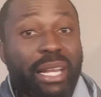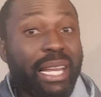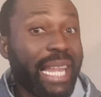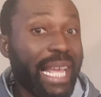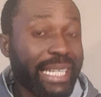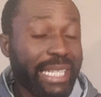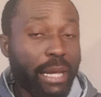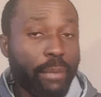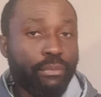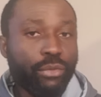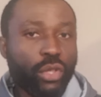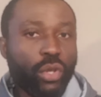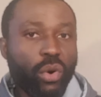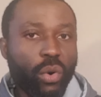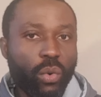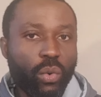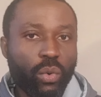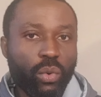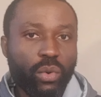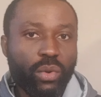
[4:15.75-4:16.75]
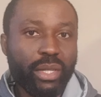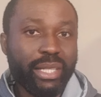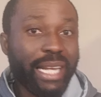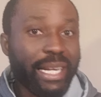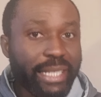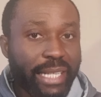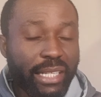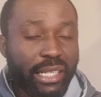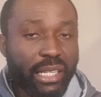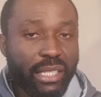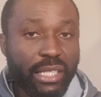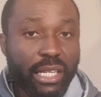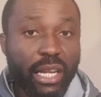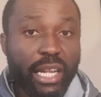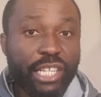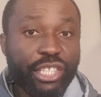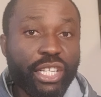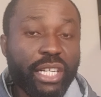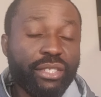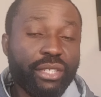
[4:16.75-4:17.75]
let them know that the
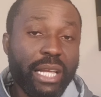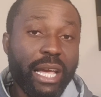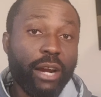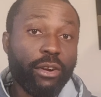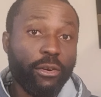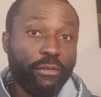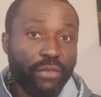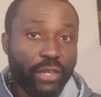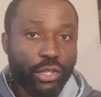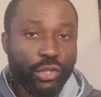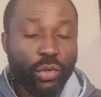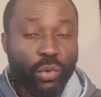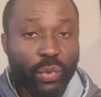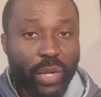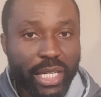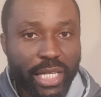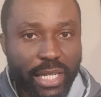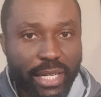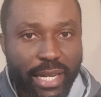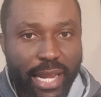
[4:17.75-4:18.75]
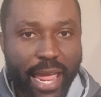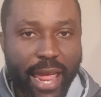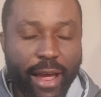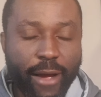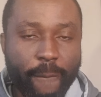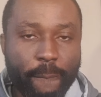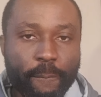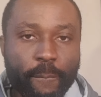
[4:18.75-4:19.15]
desolation thereof is already near.